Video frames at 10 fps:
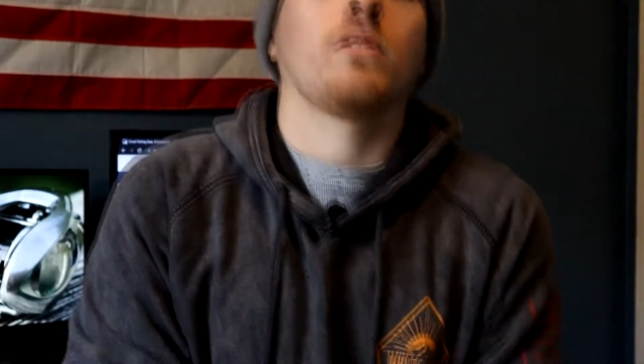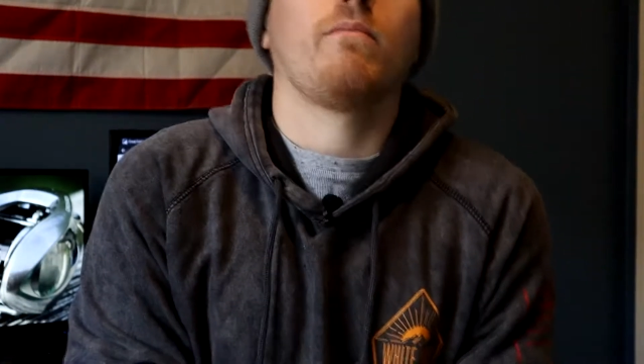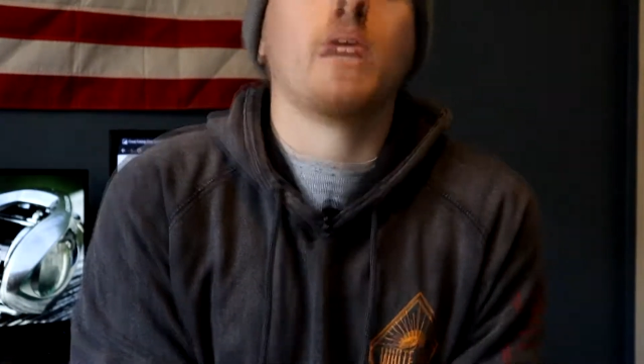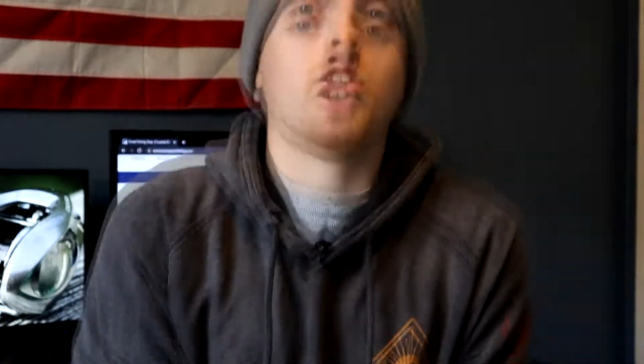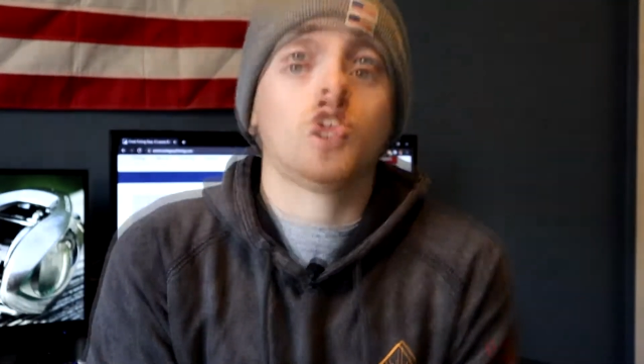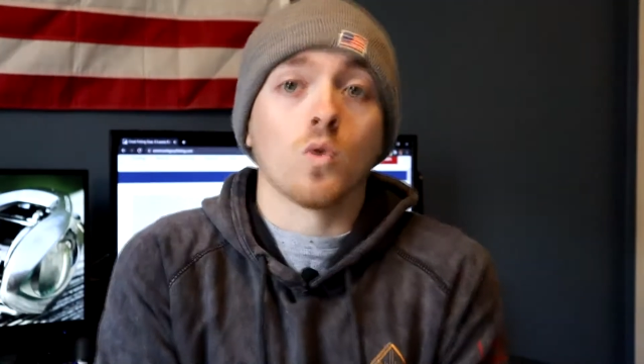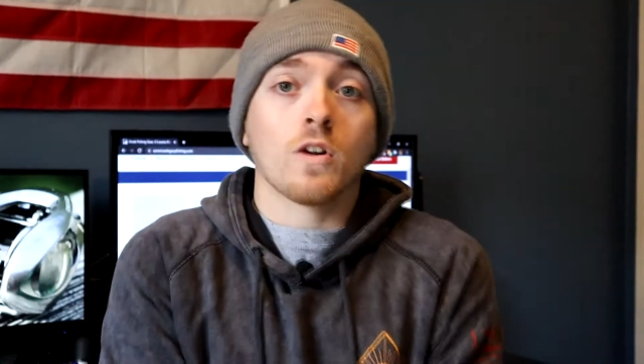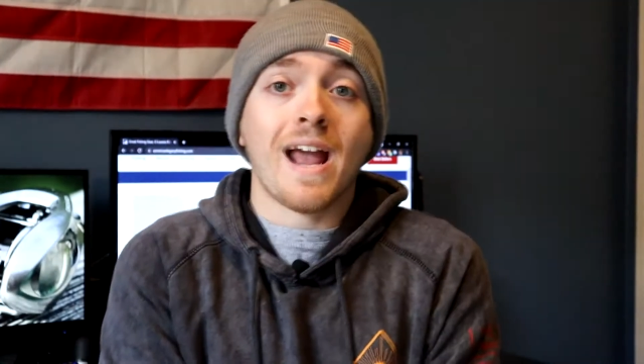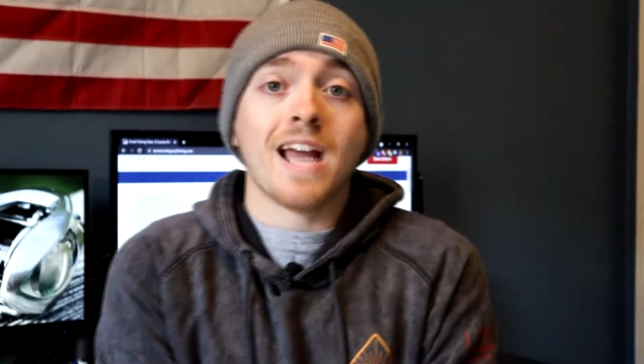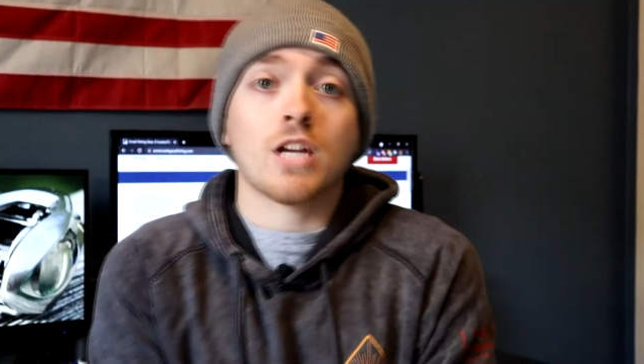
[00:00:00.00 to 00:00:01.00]
make
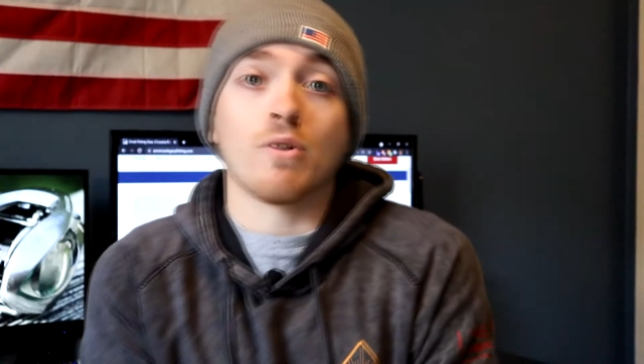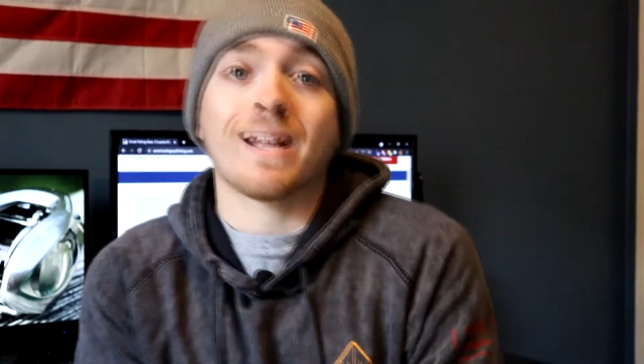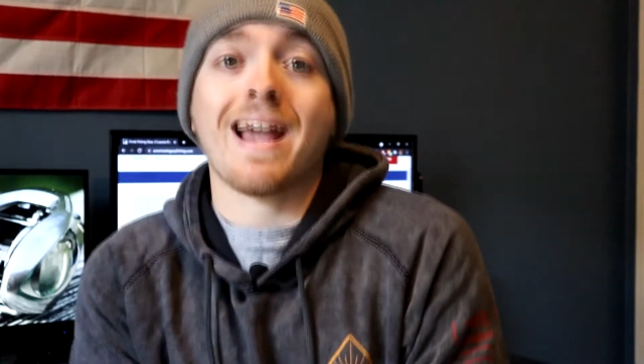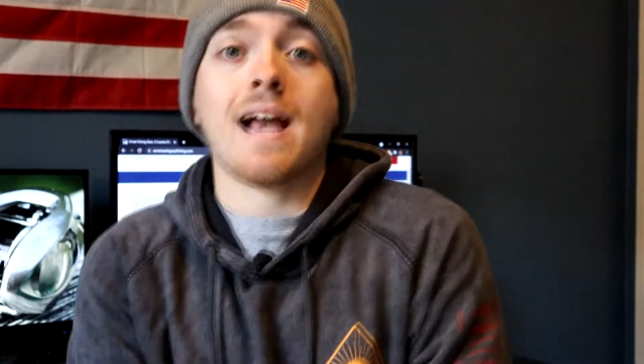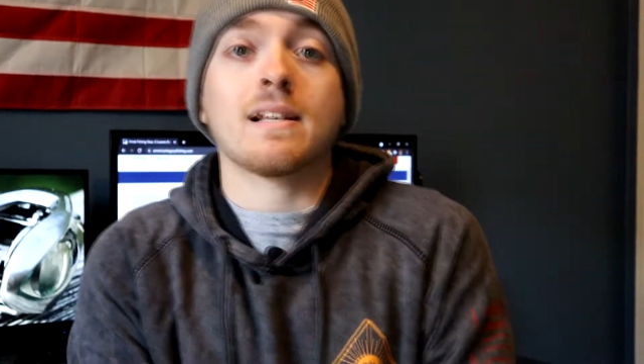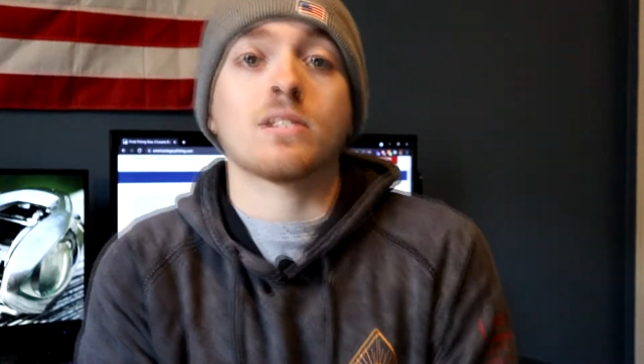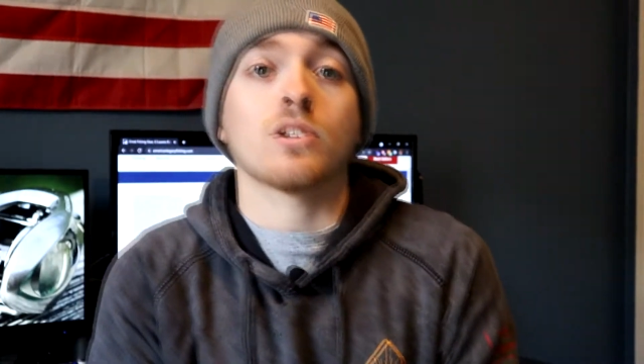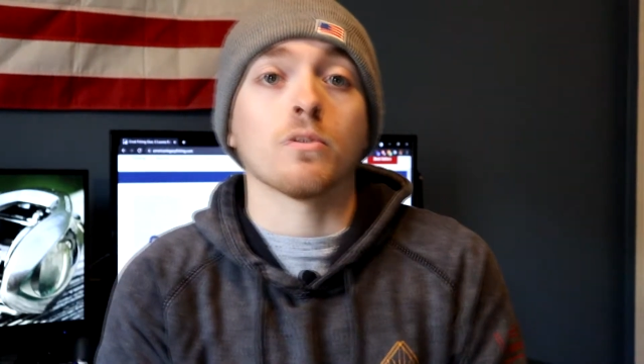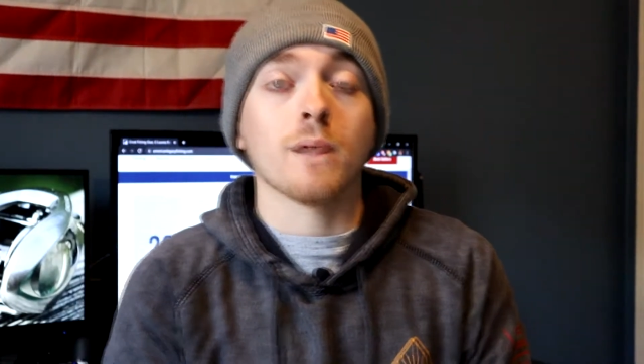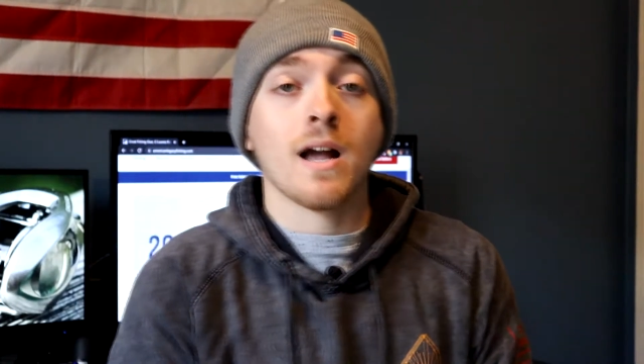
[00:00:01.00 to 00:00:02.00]
short, accurate casts
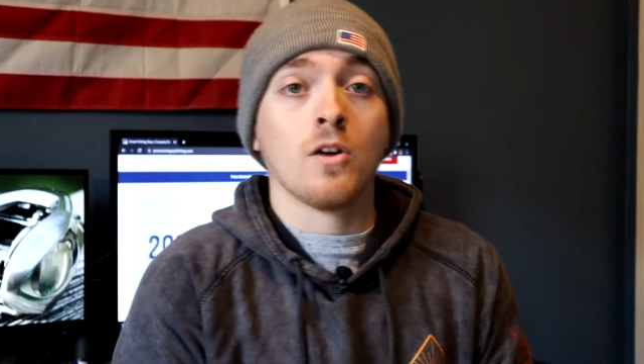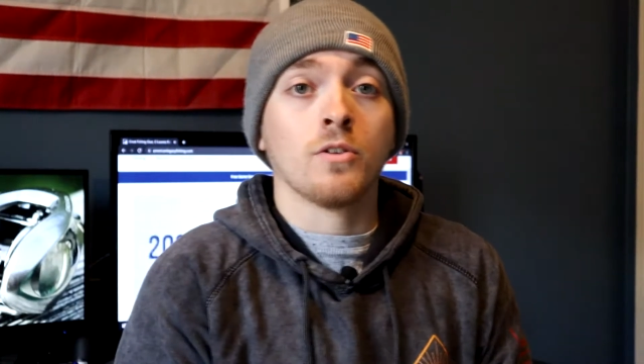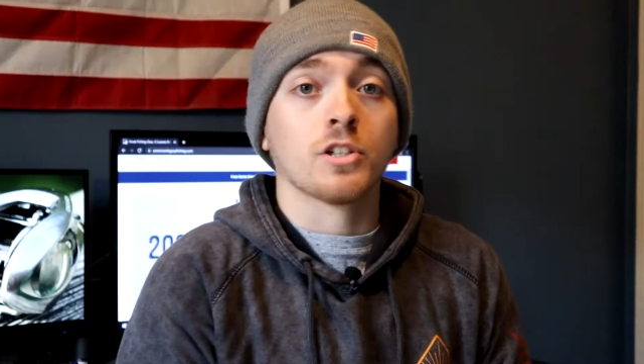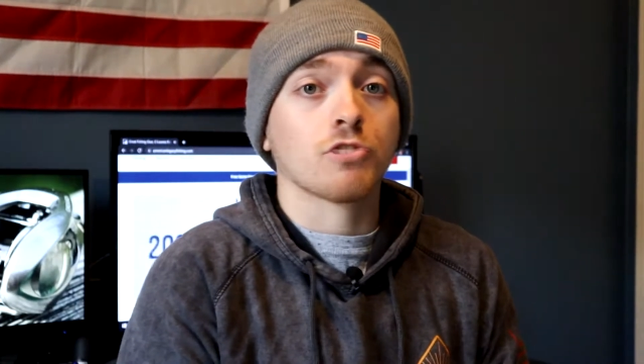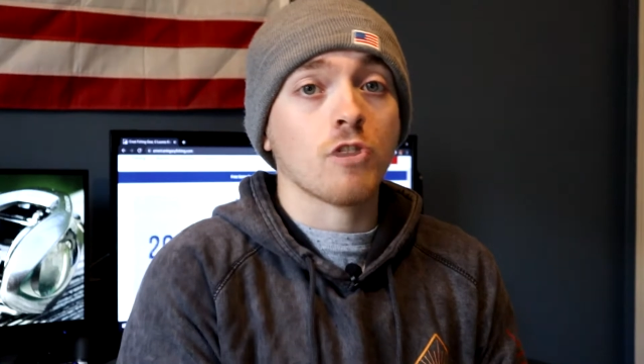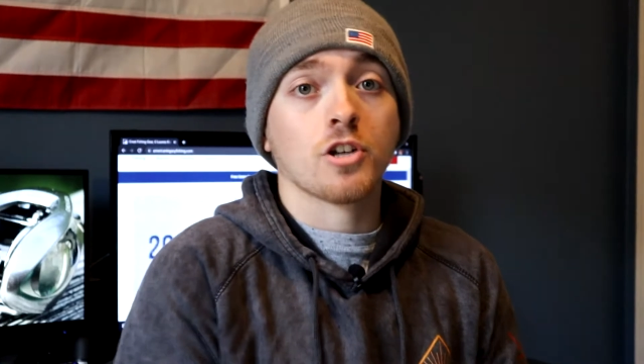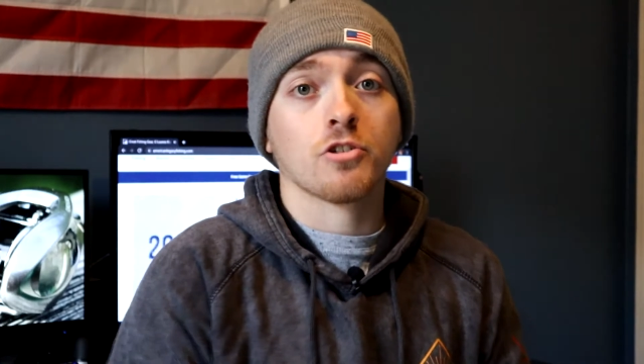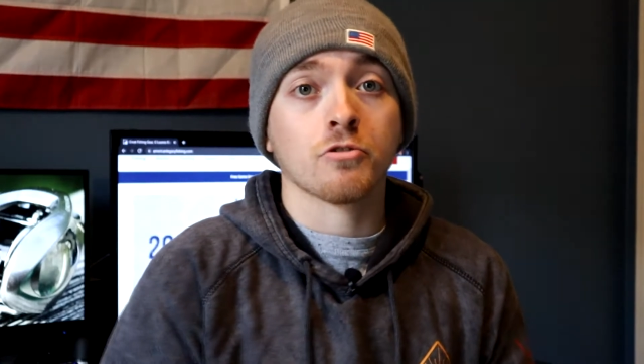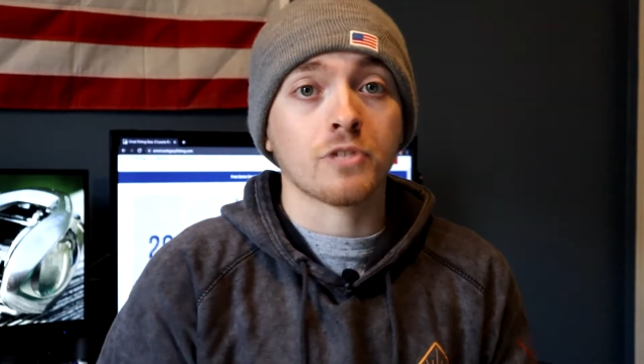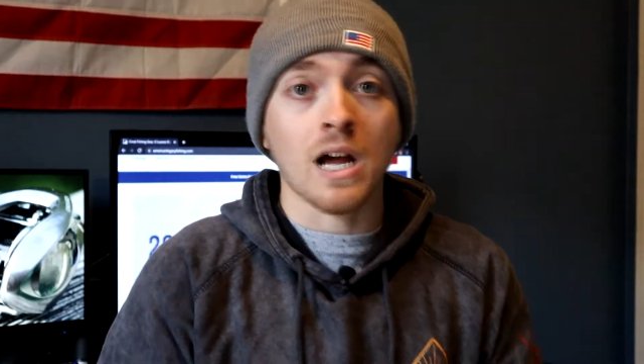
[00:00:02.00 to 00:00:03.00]
around
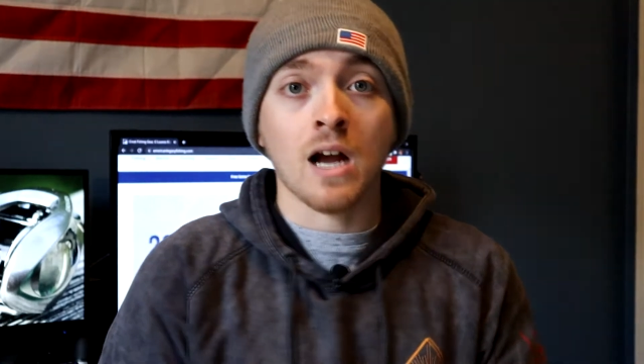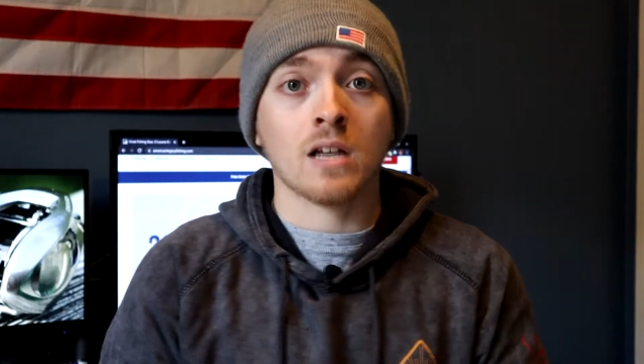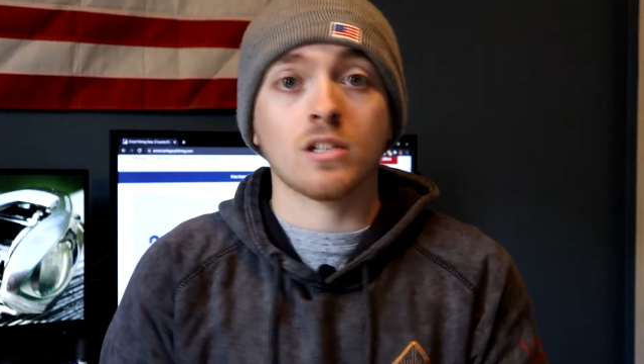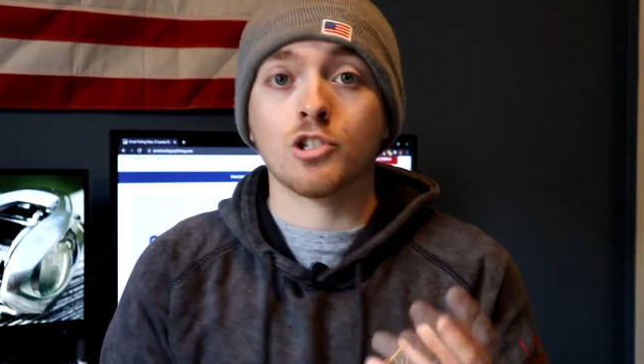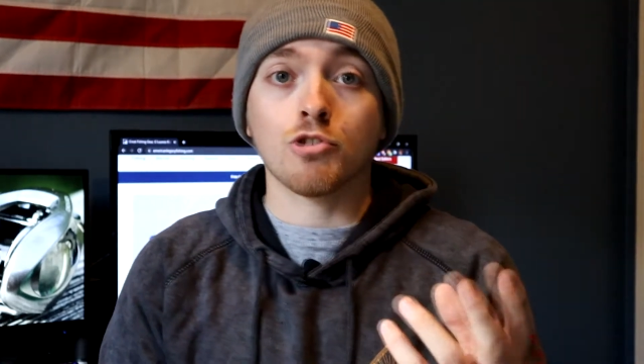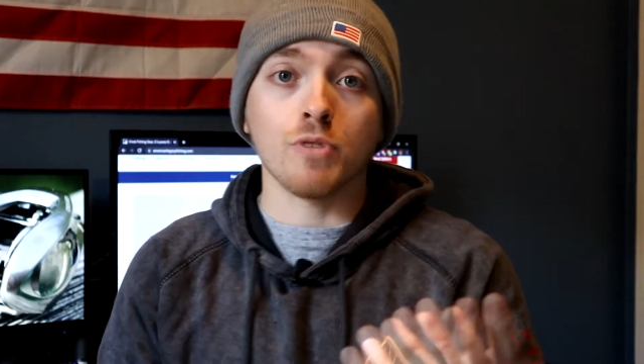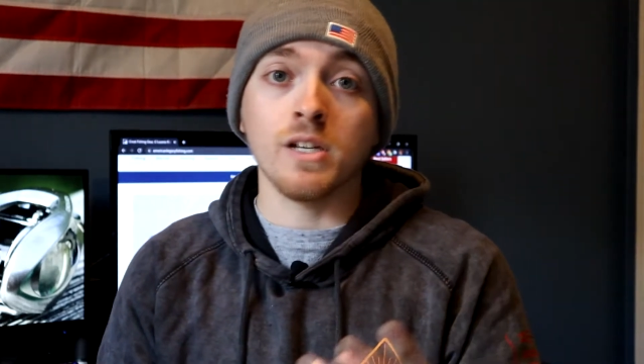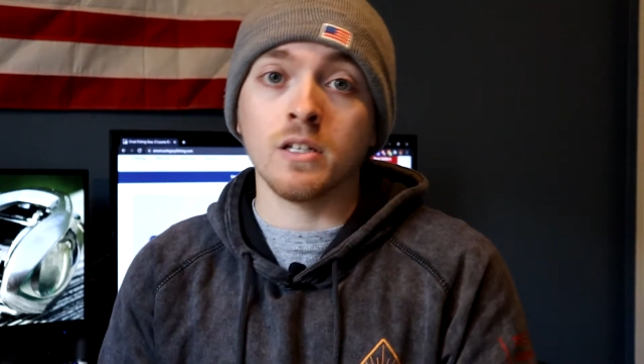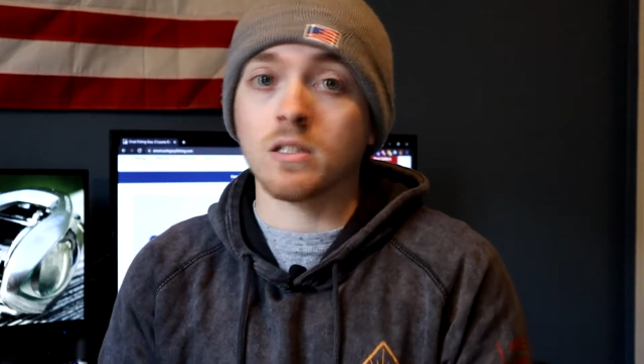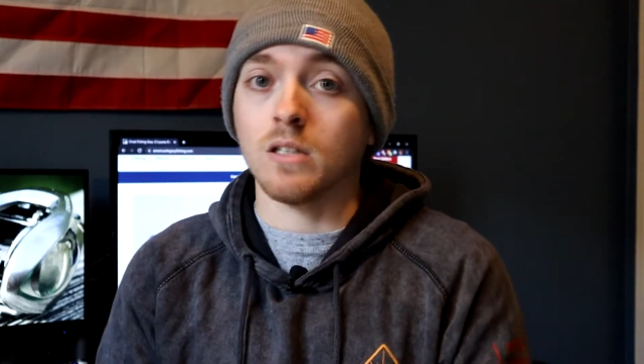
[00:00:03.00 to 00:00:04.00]
structured docks,
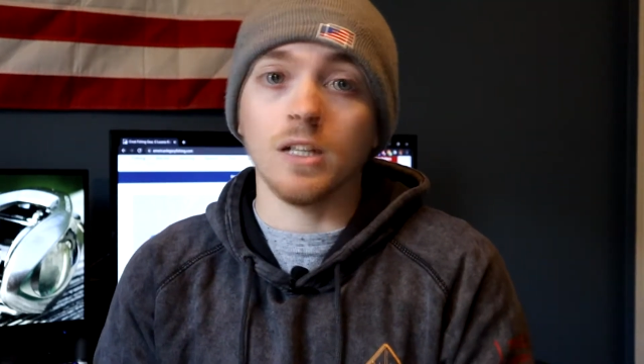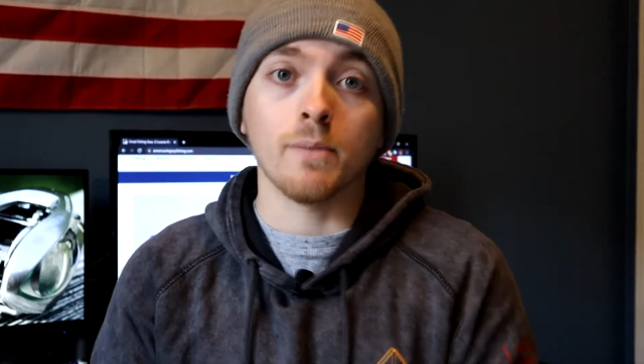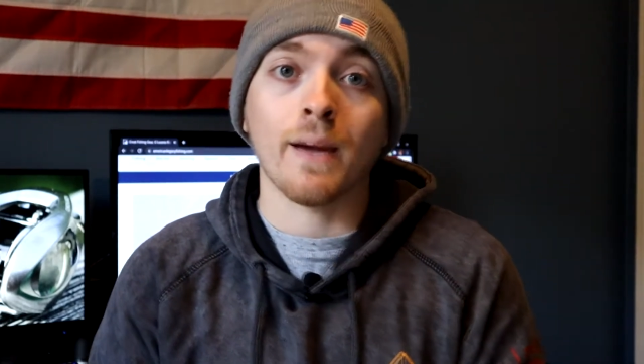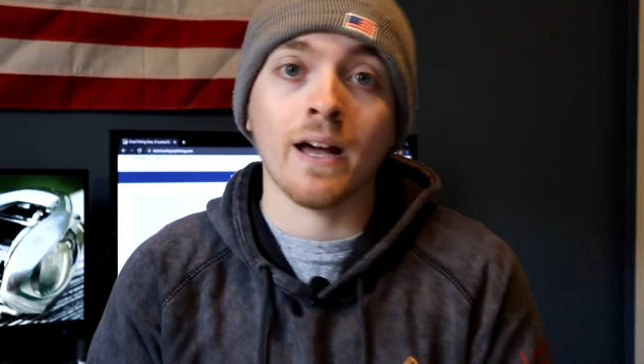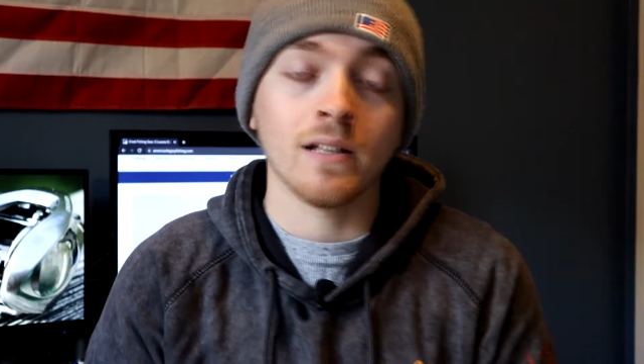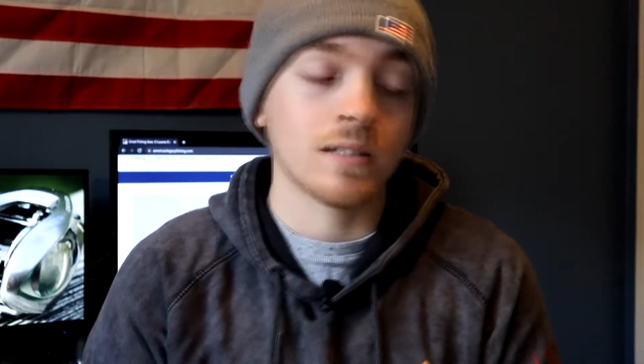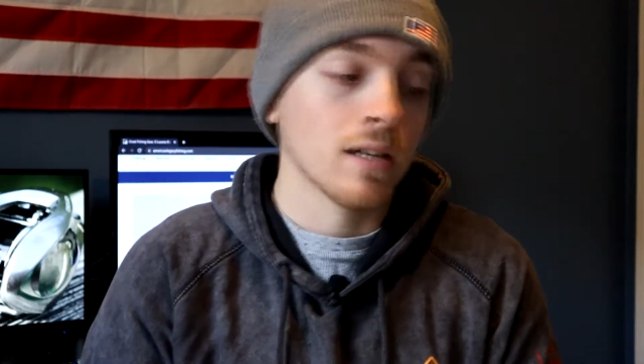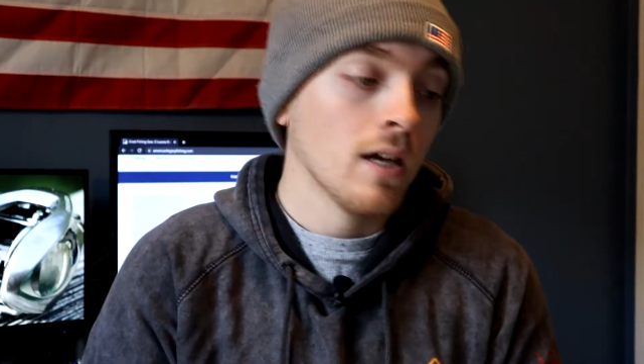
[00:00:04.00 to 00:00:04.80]
trees, lily pads.